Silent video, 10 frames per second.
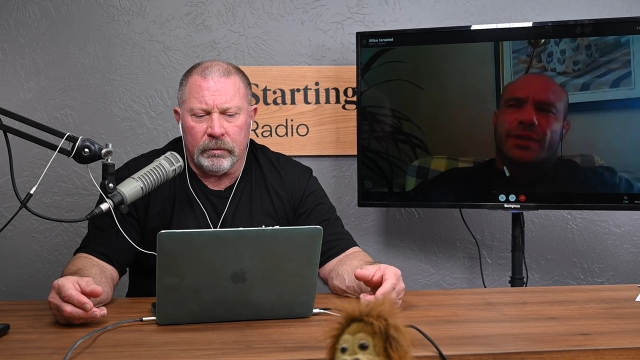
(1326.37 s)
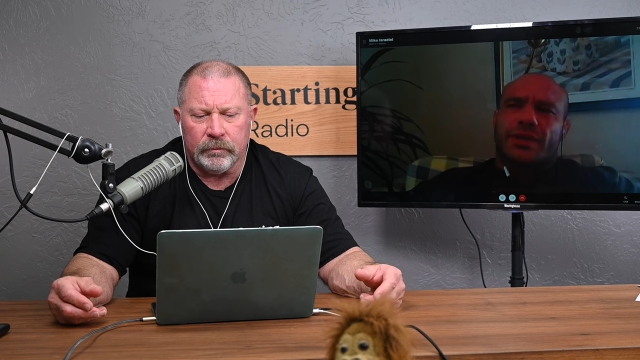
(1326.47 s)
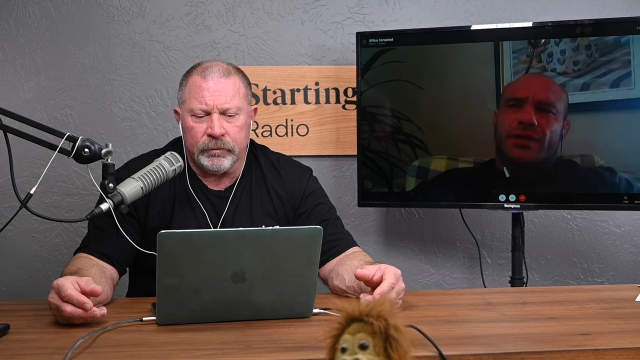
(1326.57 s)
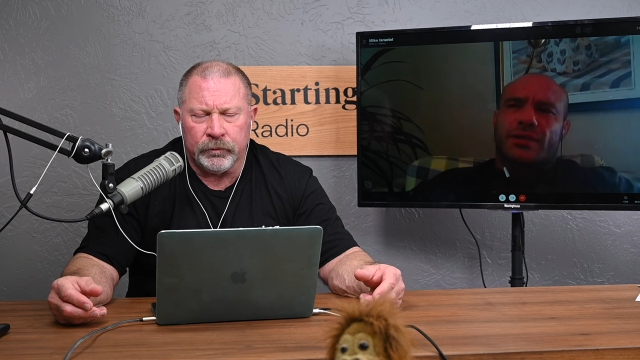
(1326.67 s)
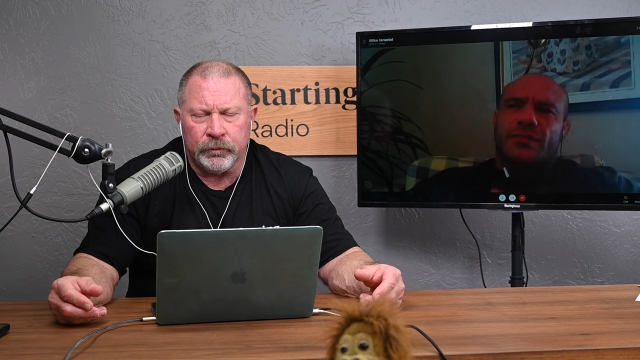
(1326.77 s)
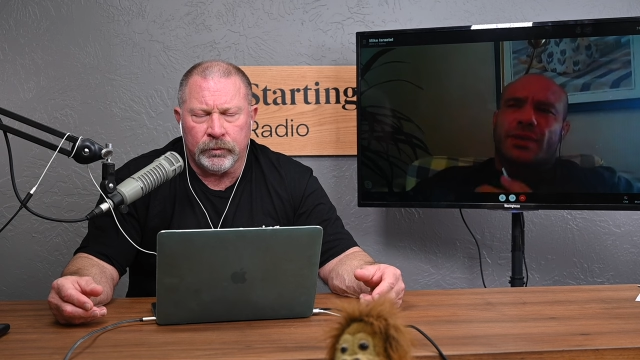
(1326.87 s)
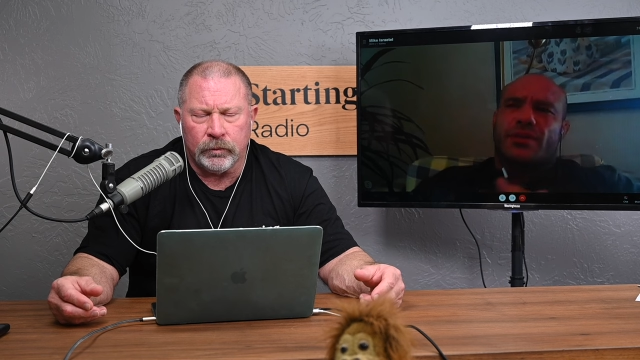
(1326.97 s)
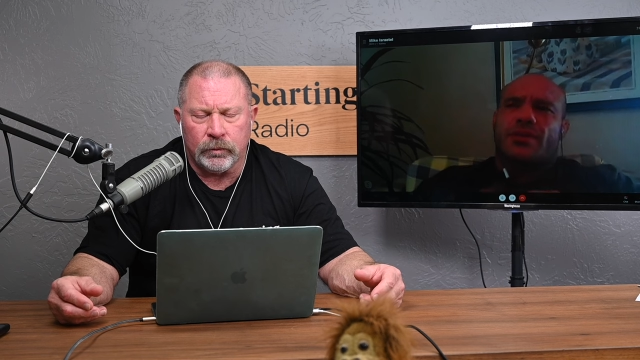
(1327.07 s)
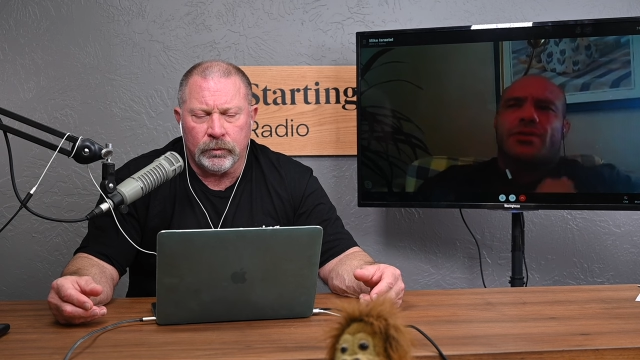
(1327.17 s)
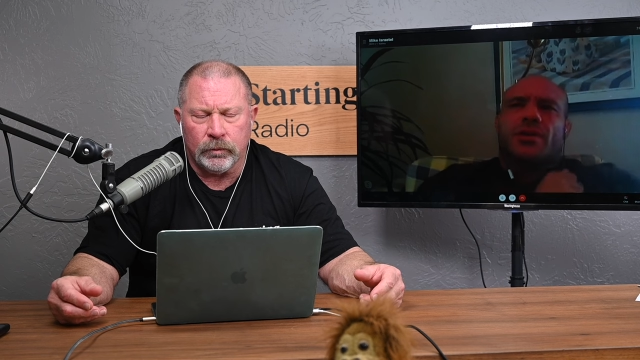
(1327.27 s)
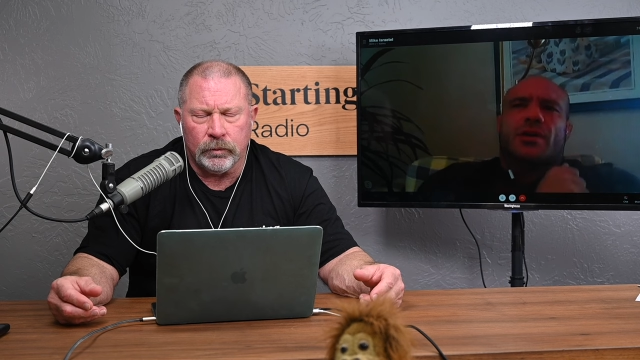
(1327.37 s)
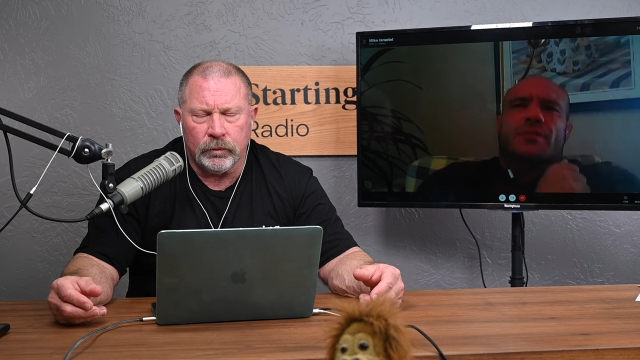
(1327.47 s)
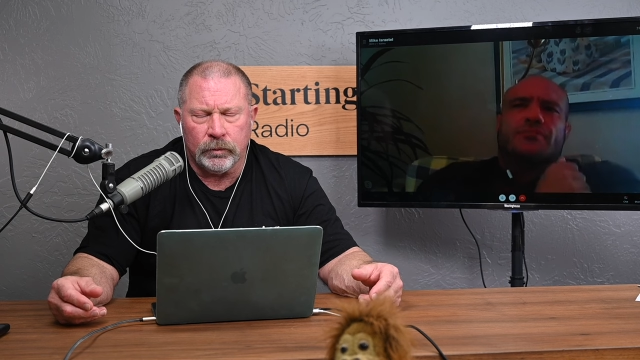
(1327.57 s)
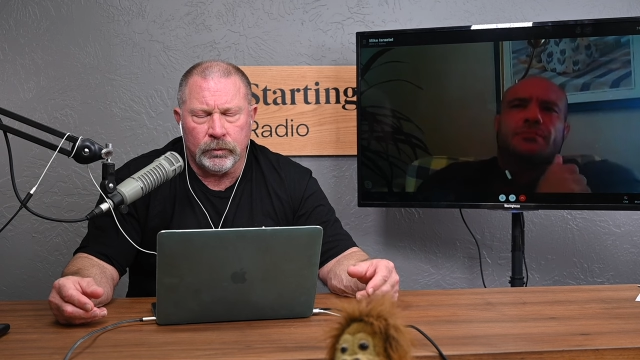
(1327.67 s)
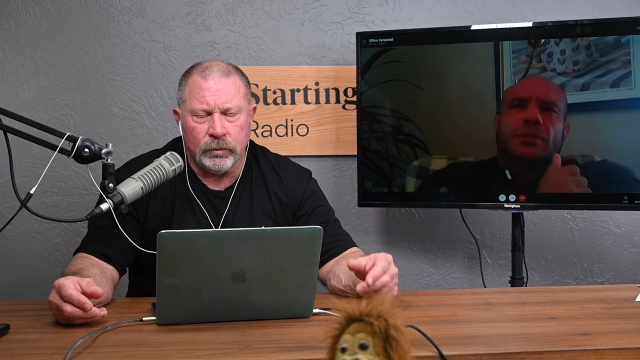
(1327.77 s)
Speaker 1: uh, to me, there's um,
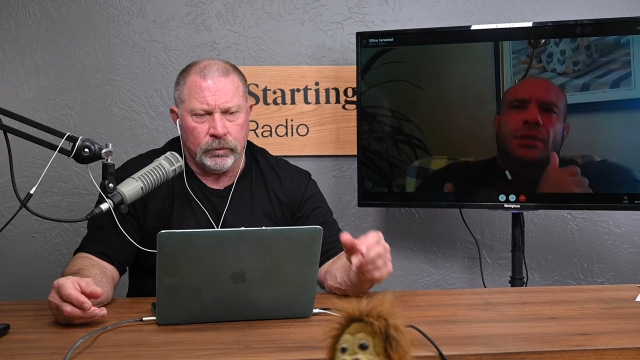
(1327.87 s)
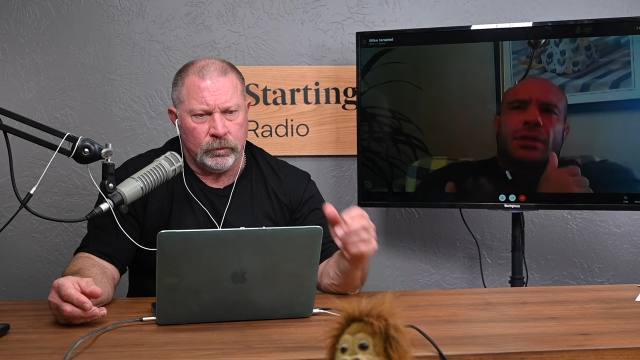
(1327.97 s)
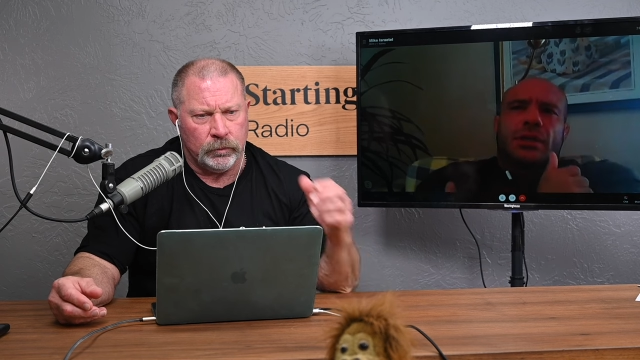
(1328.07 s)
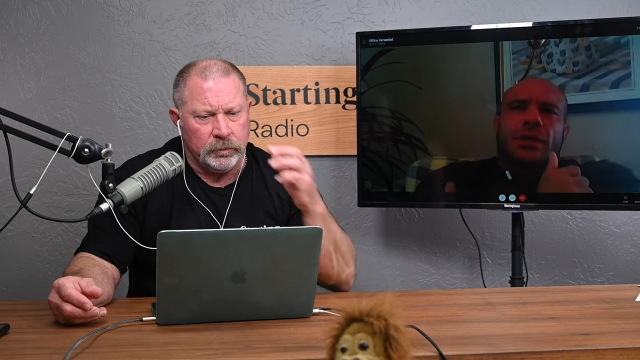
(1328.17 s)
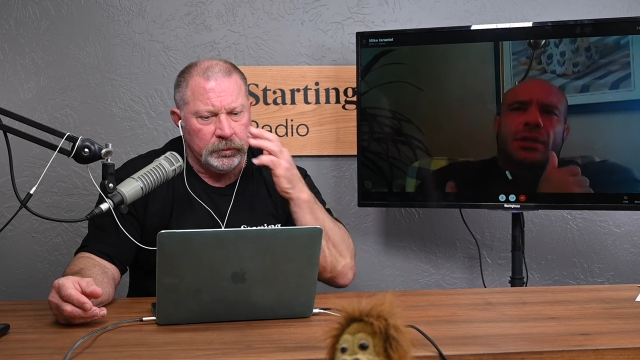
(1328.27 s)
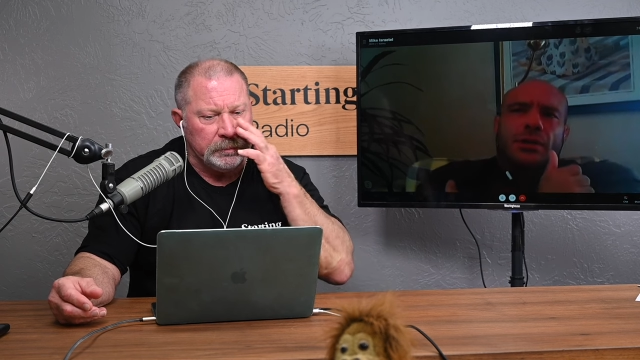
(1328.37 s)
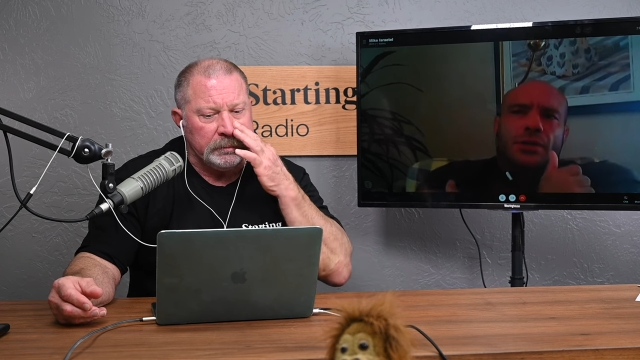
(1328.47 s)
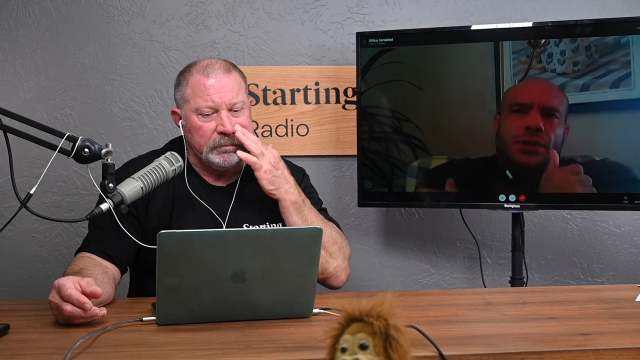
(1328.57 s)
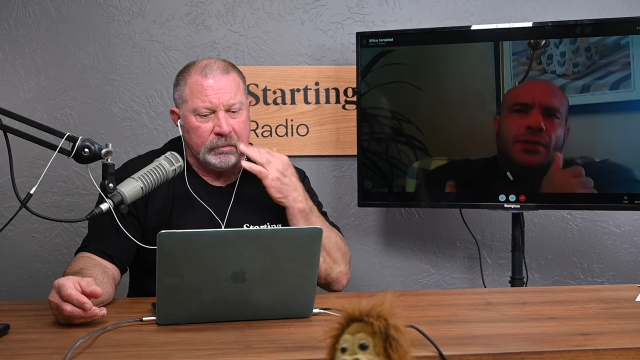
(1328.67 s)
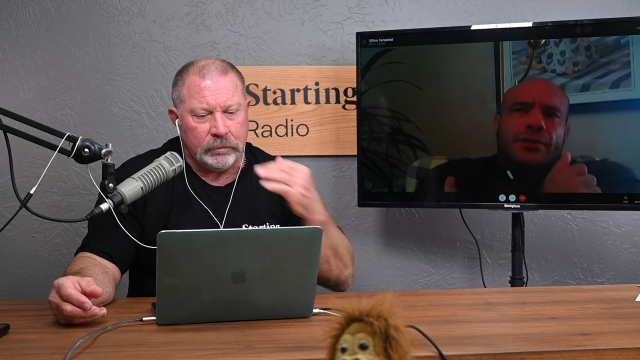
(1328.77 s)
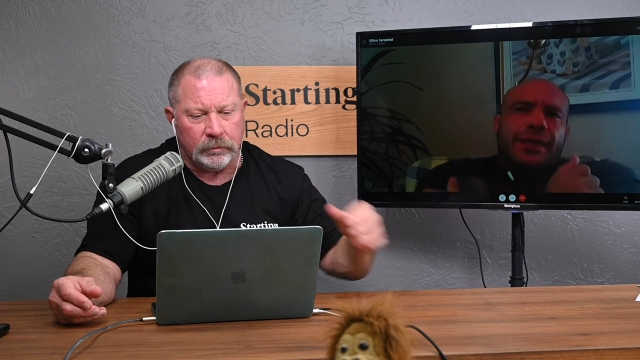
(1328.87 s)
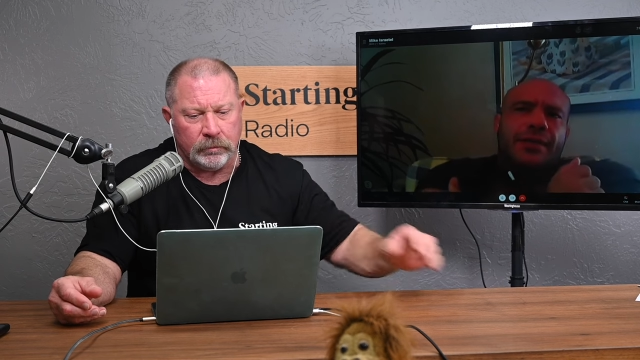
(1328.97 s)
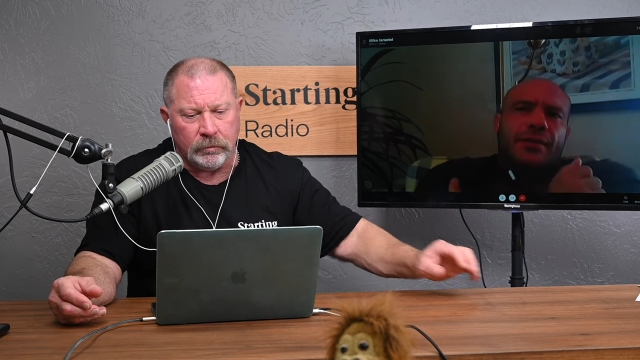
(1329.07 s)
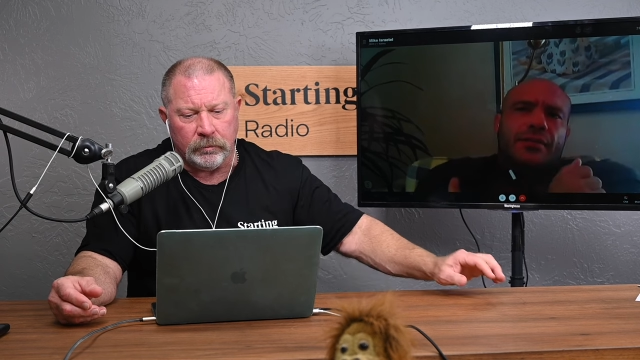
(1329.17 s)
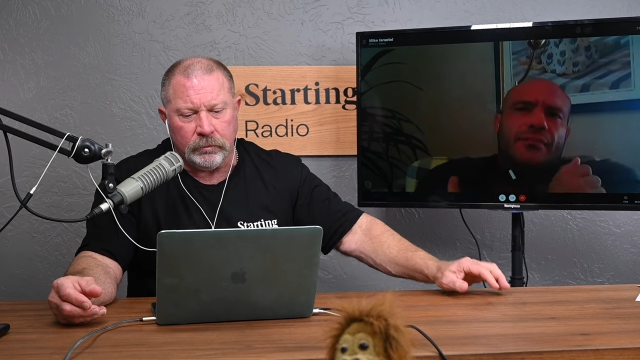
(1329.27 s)
there's another
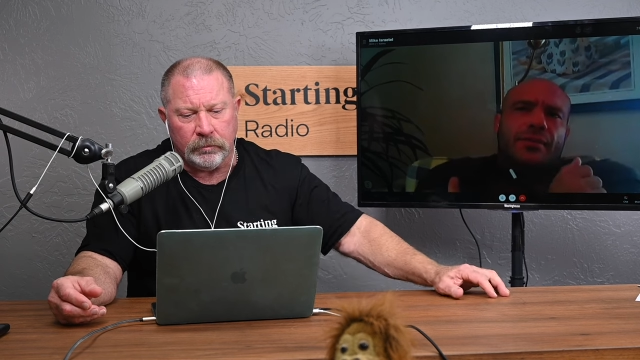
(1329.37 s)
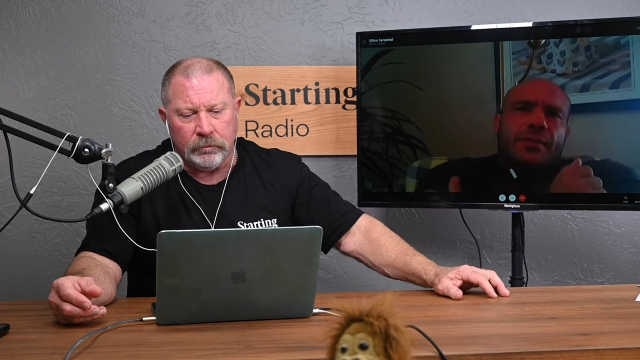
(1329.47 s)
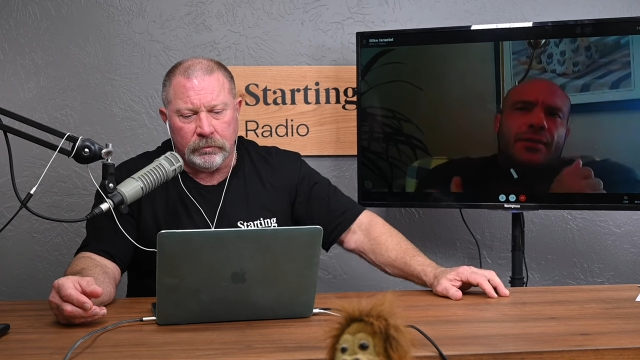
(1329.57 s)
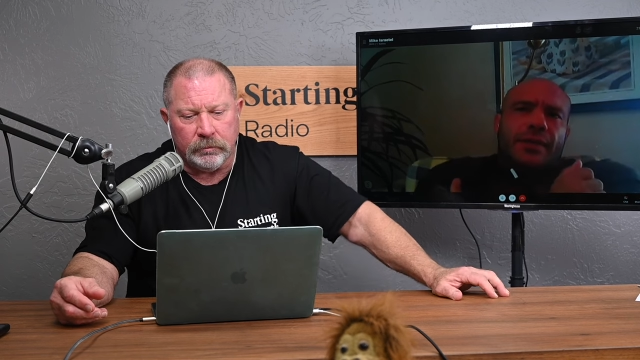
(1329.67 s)
layer that we